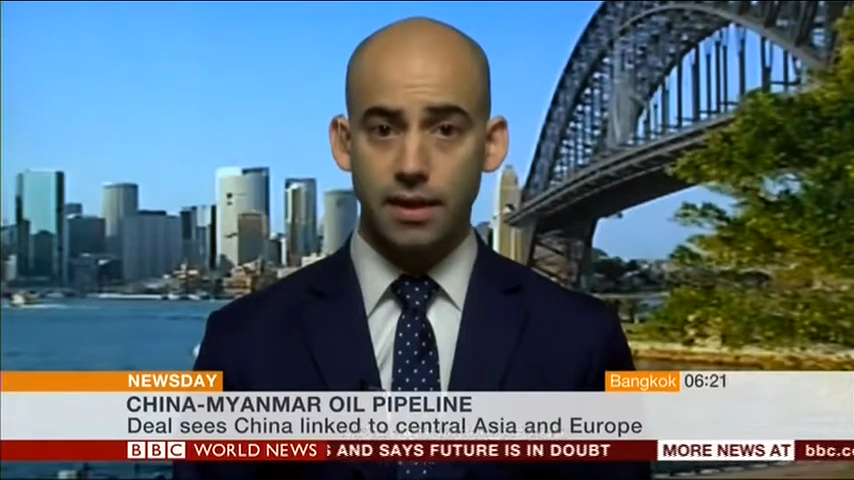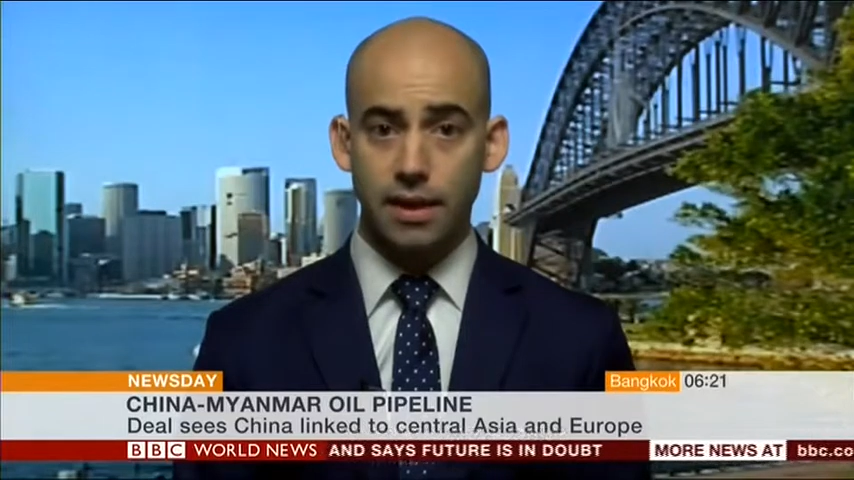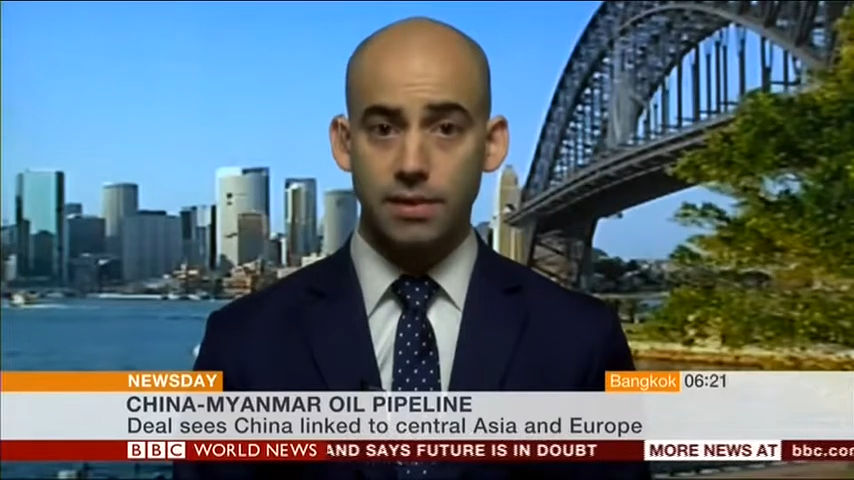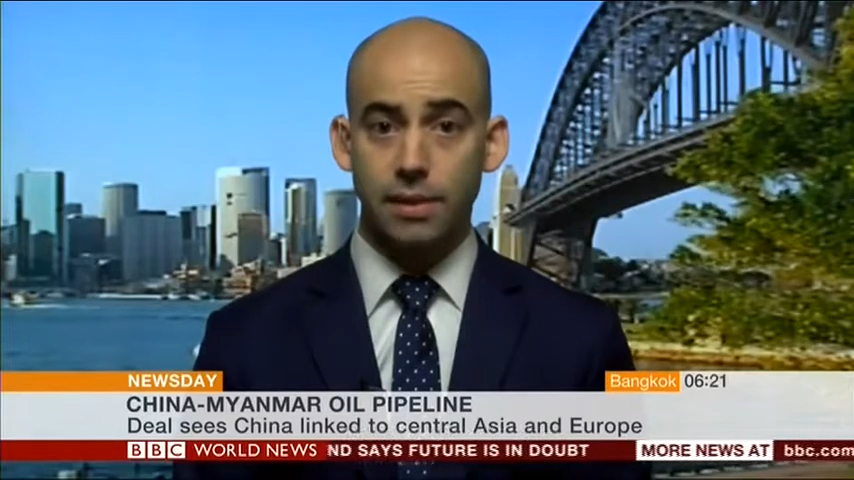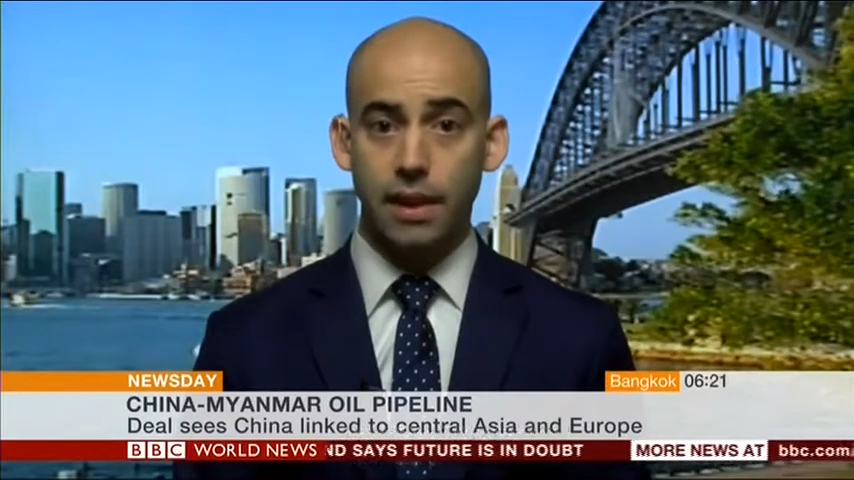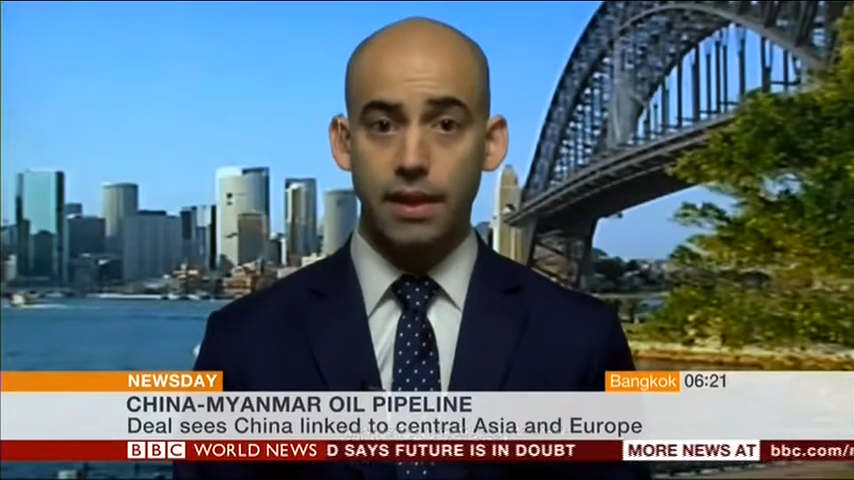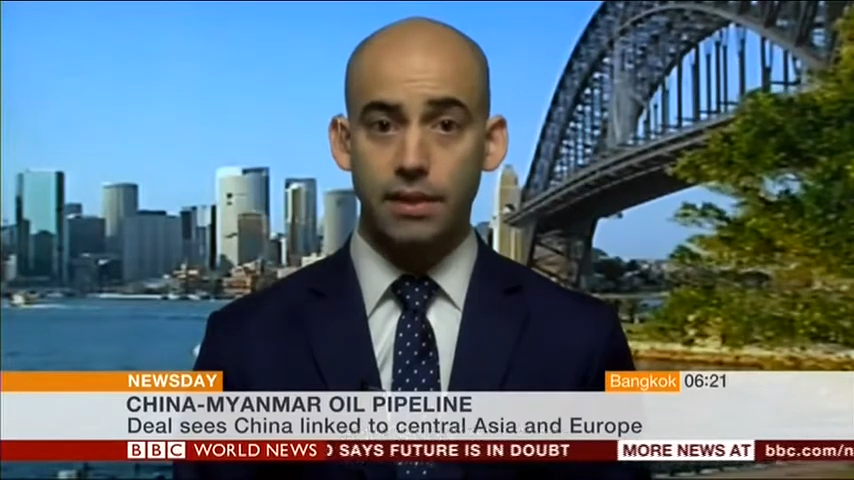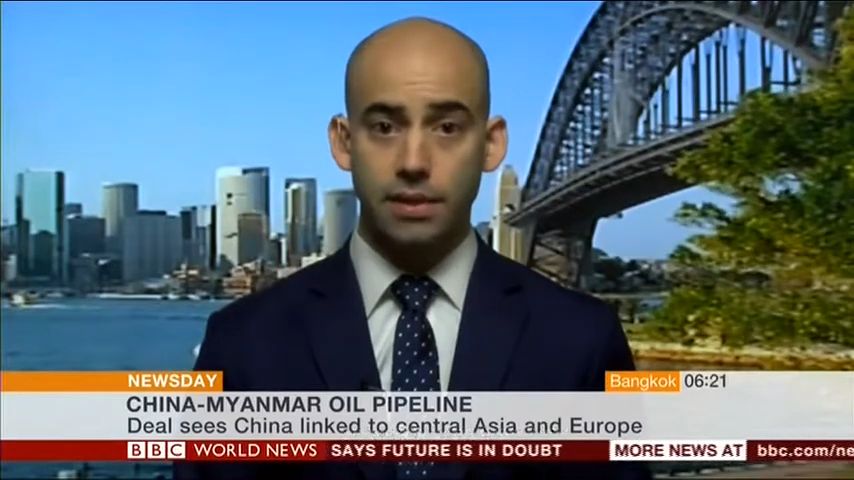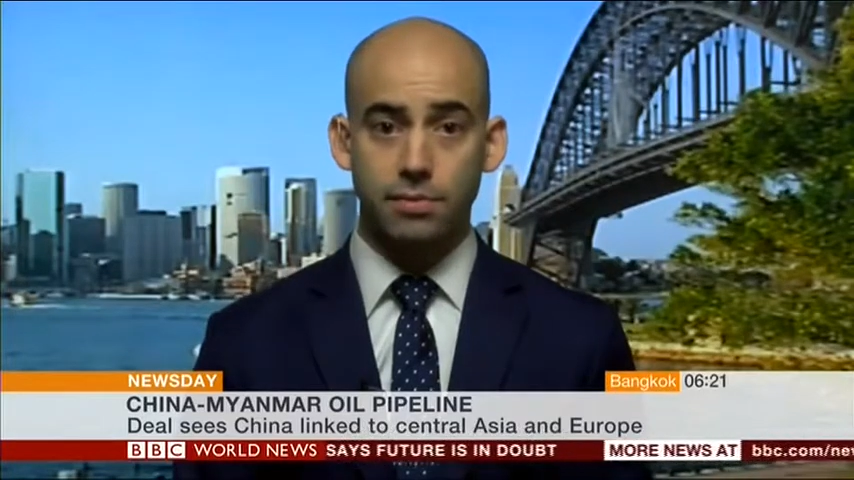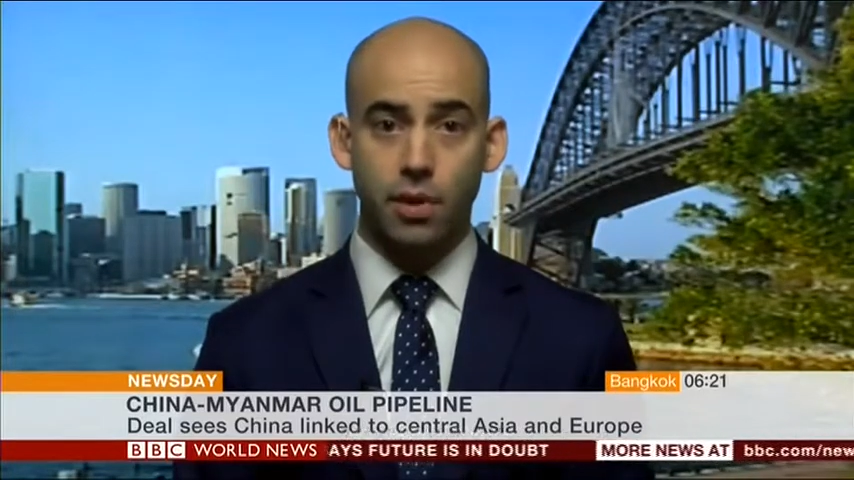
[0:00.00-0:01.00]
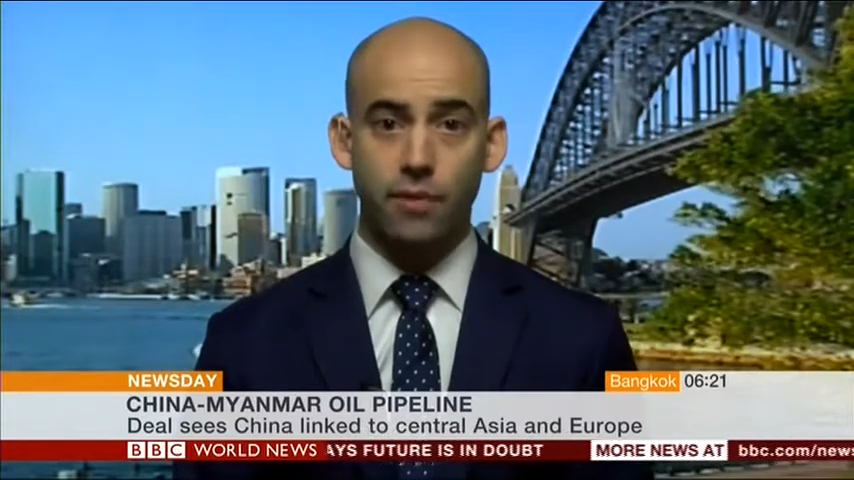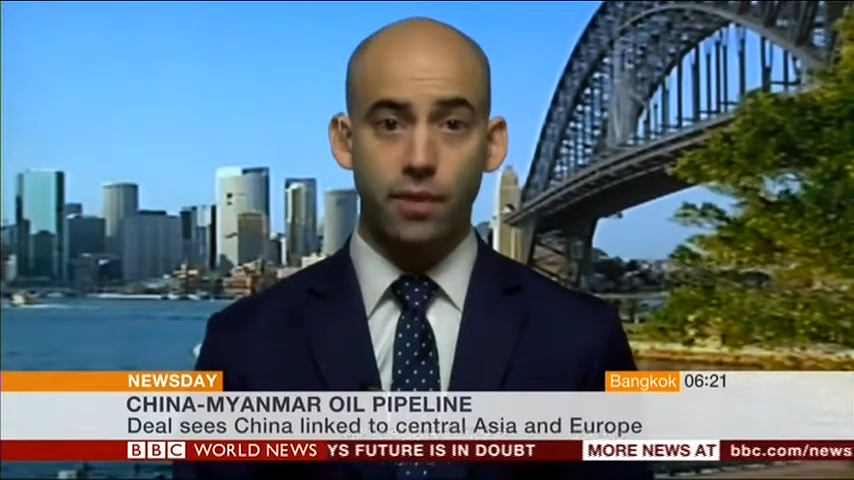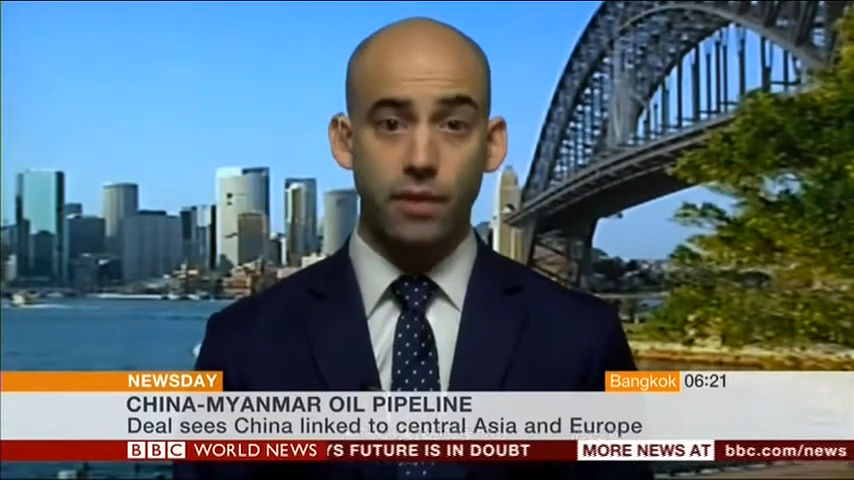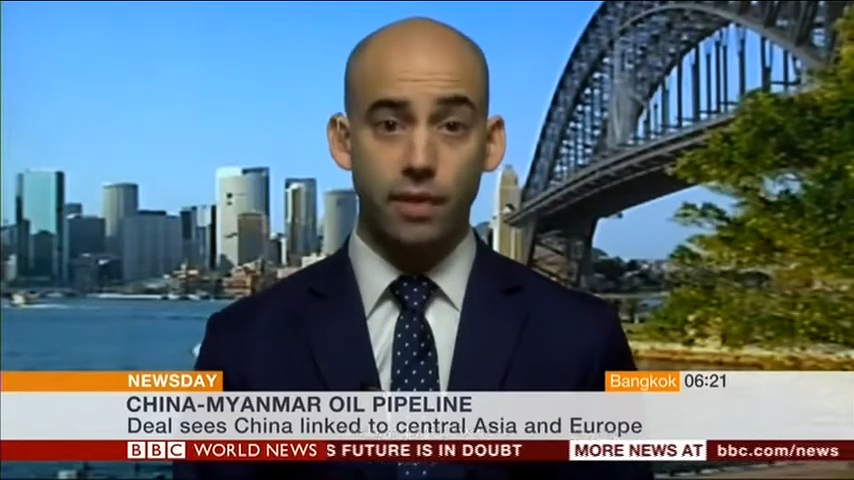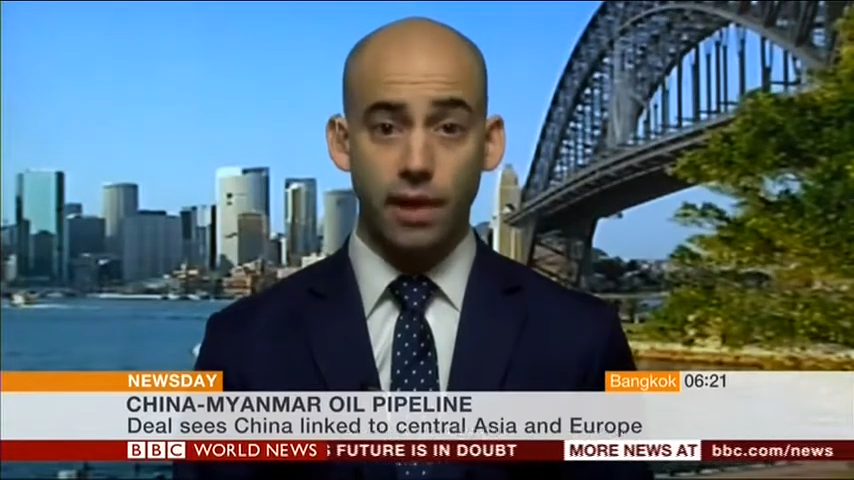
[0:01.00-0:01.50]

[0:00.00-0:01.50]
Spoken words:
has plagued its periphery for